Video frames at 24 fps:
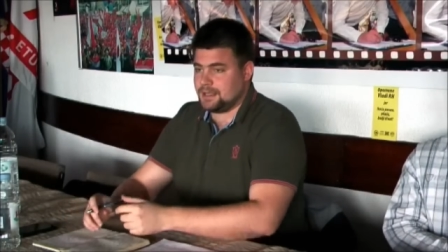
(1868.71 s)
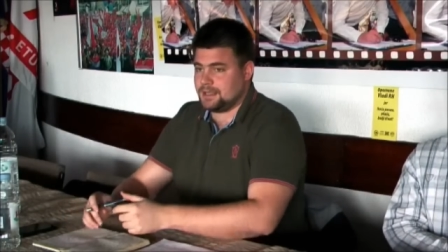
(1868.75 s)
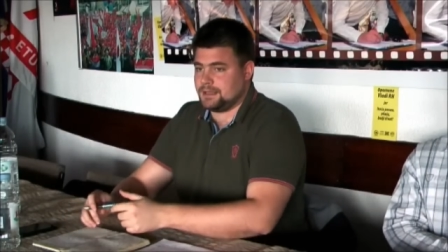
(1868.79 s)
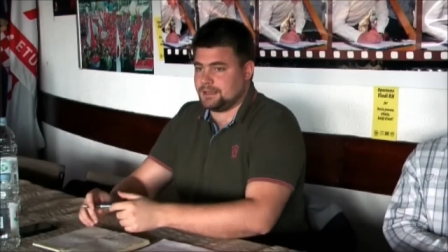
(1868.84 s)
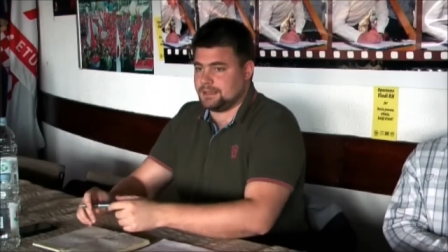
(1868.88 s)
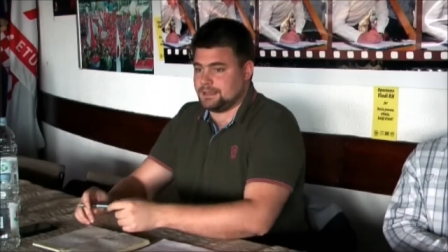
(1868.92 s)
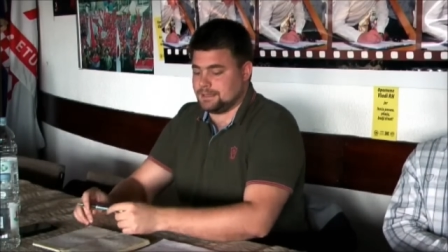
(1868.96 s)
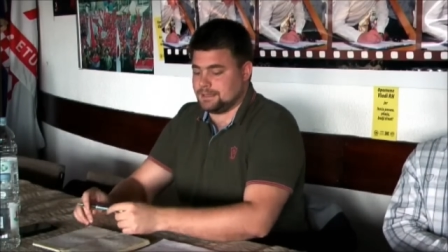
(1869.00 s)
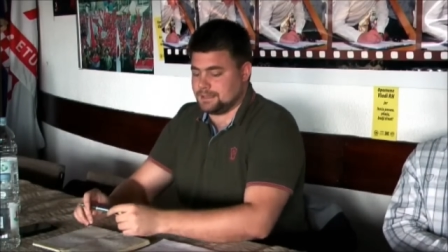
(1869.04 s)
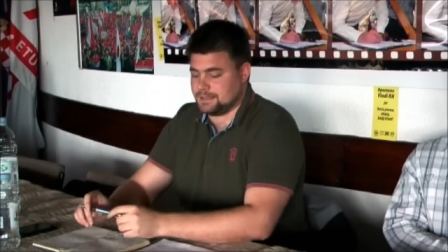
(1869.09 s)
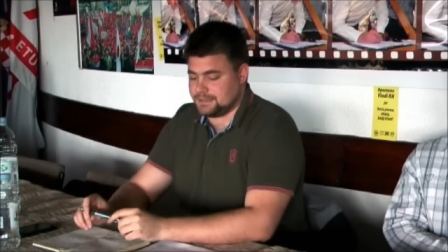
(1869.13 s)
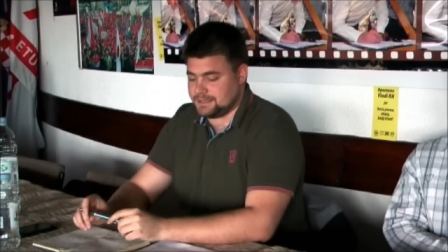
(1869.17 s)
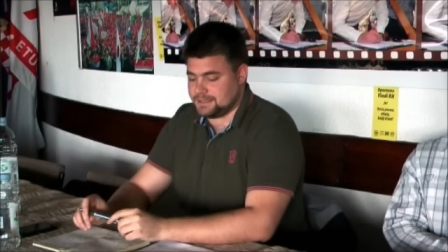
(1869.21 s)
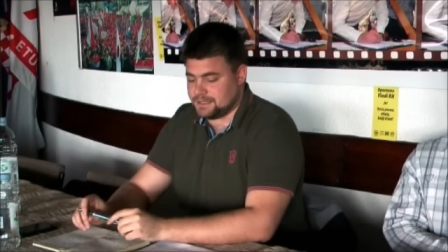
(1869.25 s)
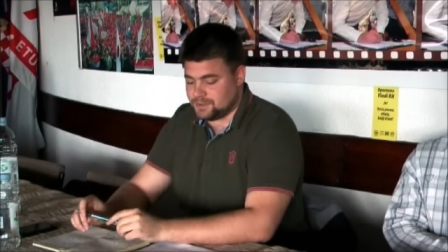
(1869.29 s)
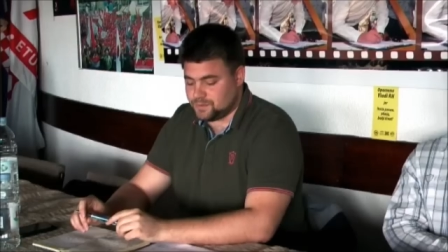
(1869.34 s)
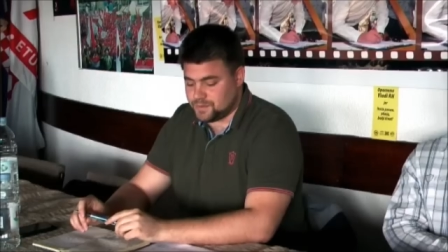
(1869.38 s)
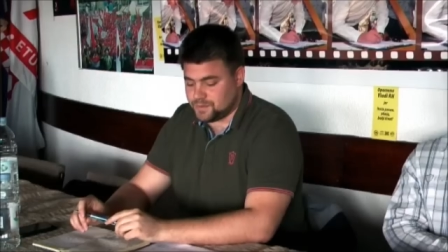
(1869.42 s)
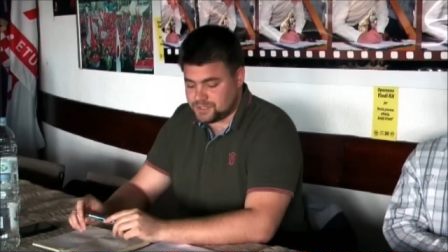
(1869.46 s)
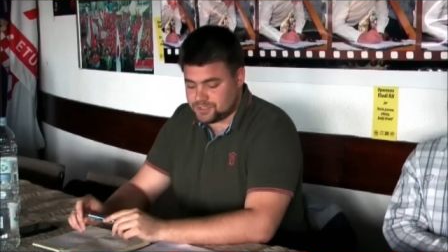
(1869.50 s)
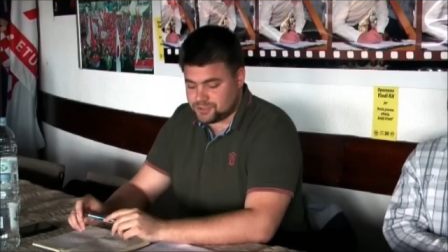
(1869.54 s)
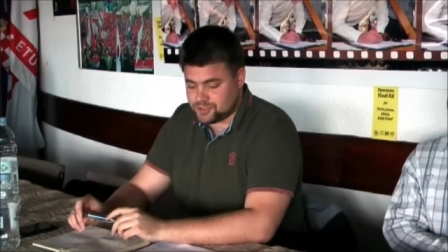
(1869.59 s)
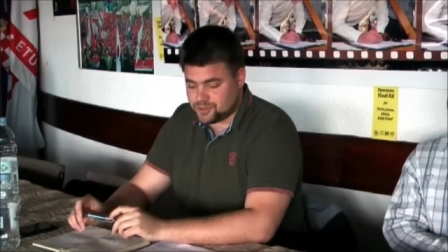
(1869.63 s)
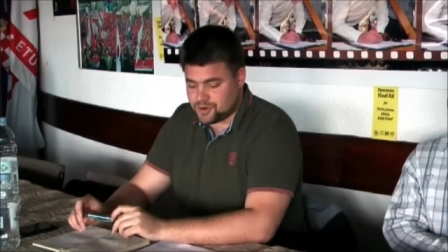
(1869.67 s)
Uh, that
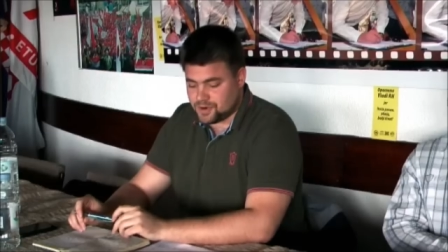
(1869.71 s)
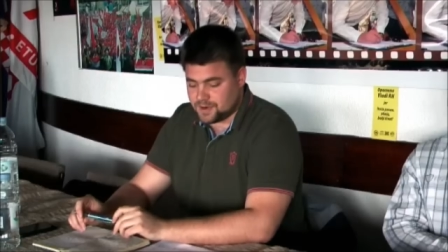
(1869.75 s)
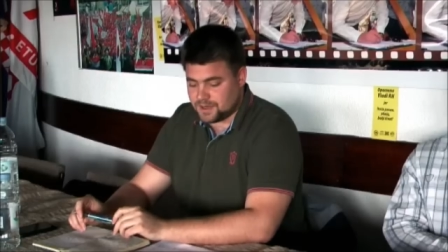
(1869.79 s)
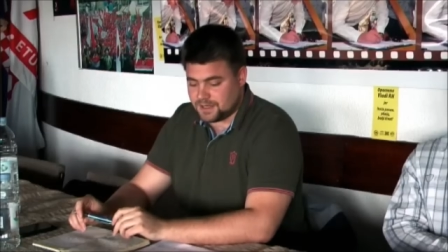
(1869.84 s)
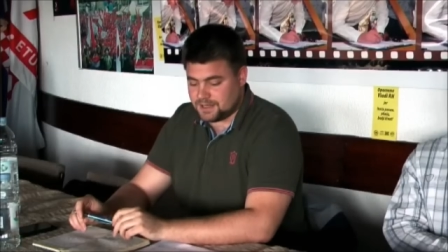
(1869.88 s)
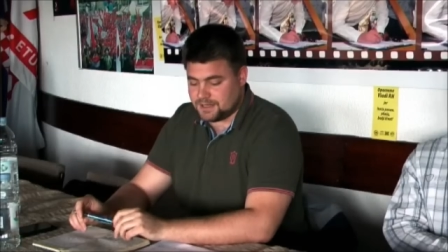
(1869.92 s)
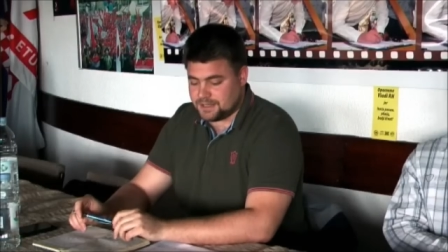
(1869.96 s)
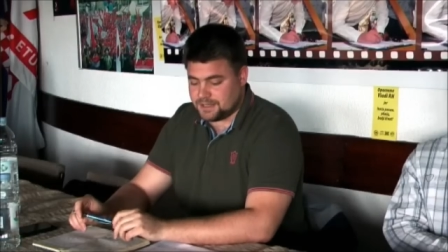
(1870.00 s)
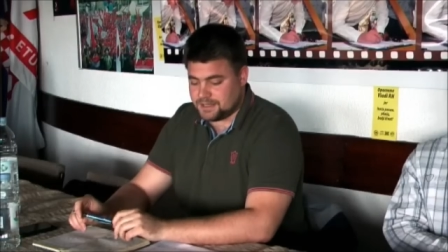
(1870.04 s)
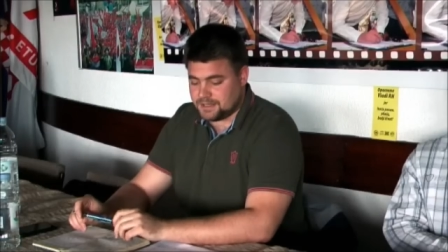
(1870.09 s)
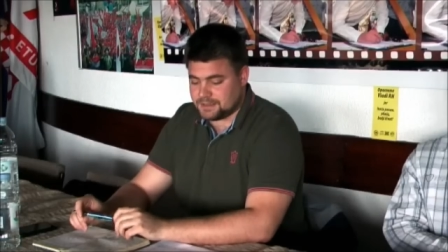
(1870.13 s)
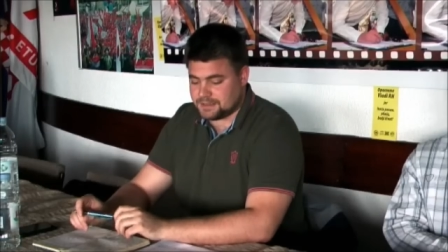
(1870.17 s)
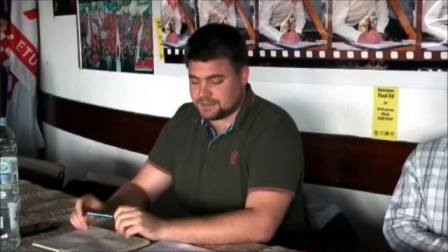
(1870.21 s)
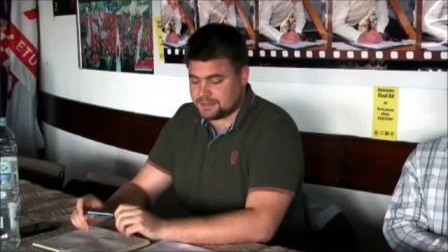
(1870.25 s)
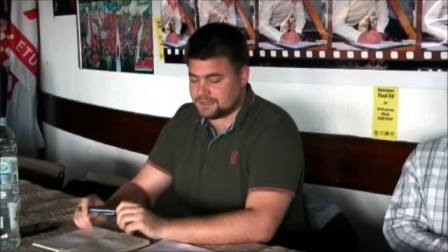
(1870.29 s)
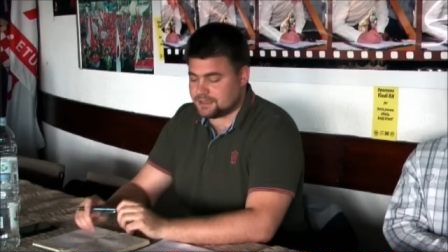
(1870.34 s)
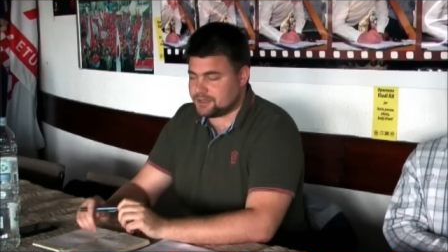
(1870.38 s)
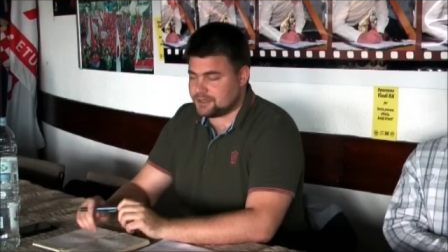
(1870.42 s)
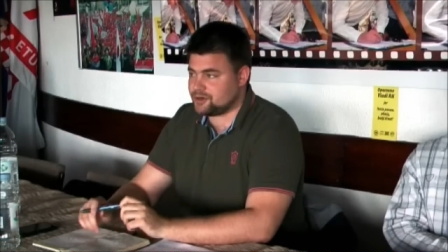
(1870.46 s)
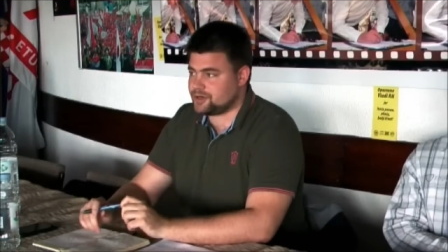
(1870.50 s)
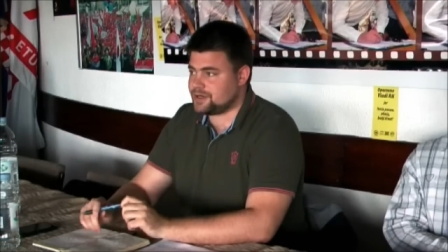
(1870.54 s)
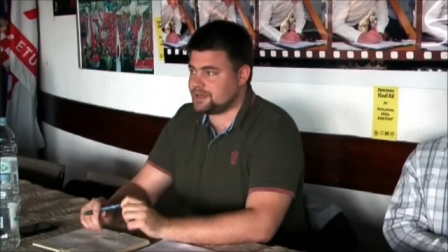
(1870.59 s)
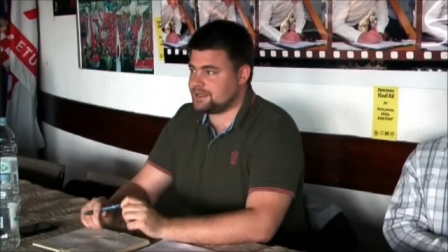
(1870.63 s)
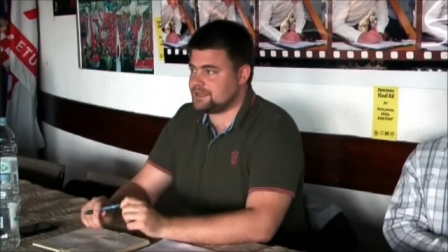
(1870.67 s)
we strongly uh,
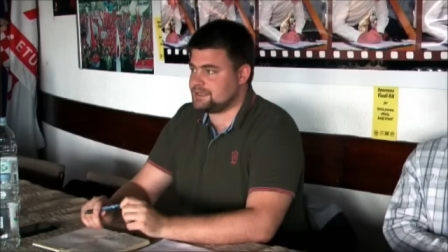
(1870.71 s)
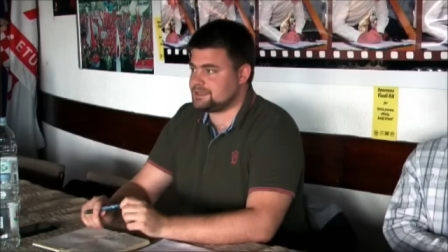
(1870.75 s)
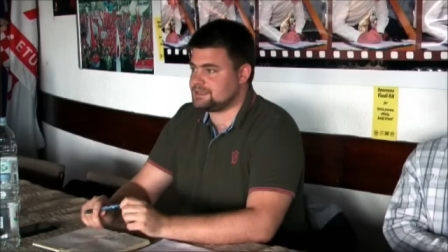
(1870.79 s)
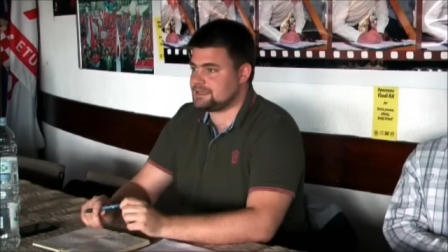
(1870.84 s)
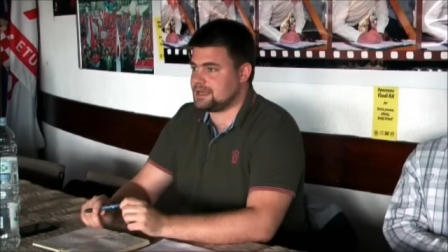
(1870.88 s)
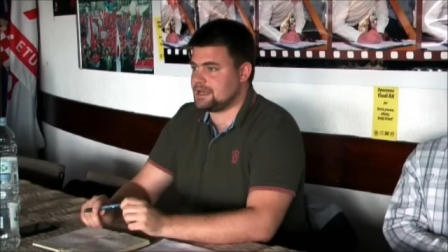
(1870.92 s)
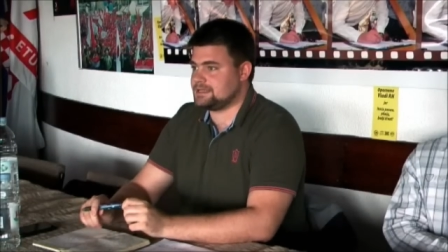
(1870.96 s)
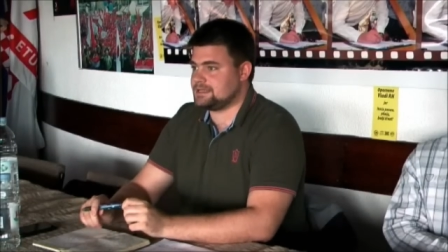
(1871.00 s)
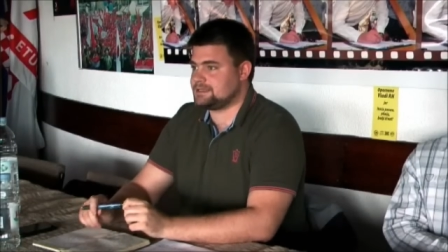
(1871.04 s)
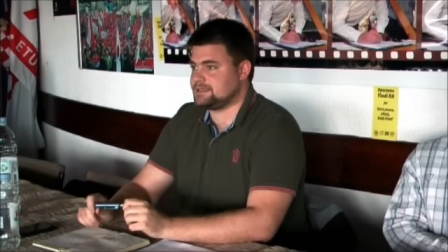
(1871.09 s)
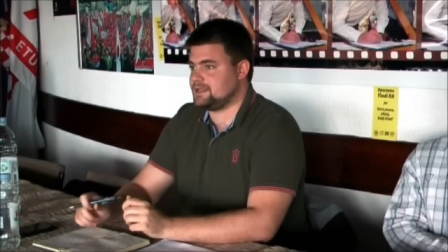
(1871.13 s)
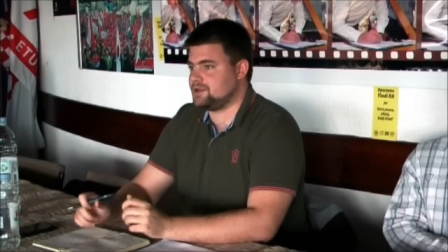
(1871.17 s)
criticize